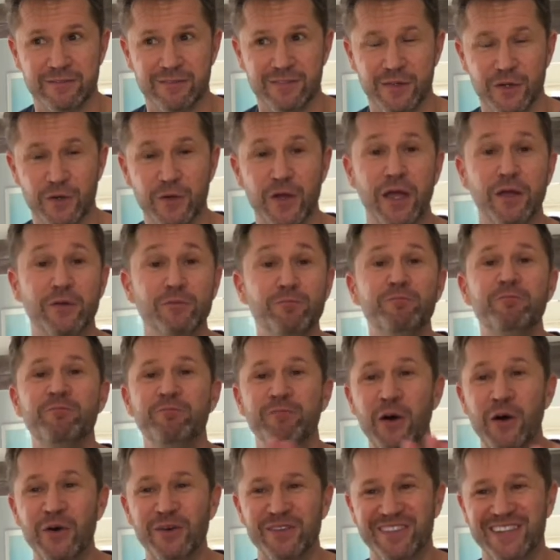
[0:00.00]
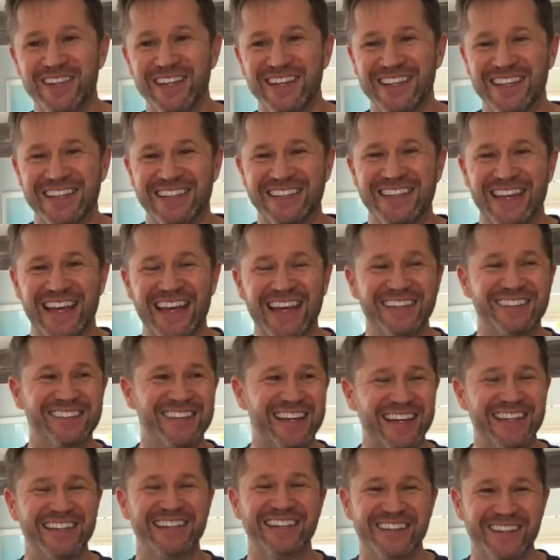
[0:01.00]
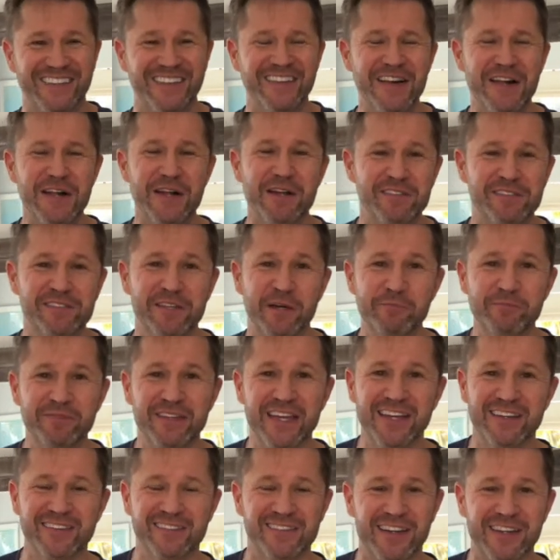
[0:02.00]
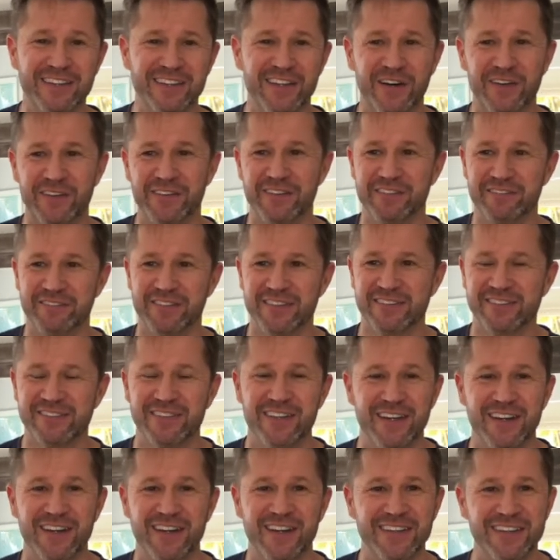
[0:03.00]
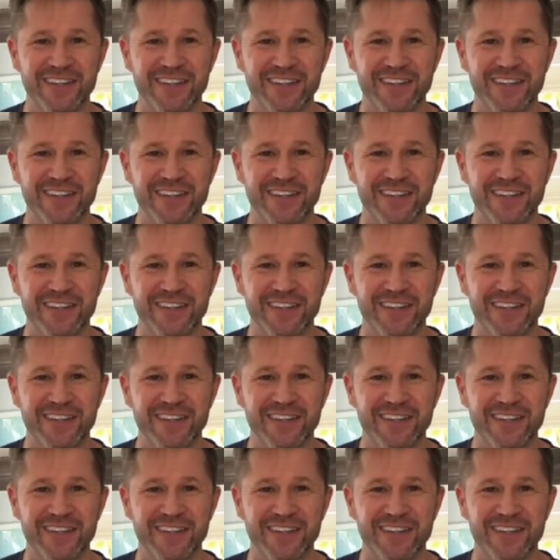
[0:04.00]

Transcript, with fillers: Okay, most of the days I do. Some days I don't. If it's, I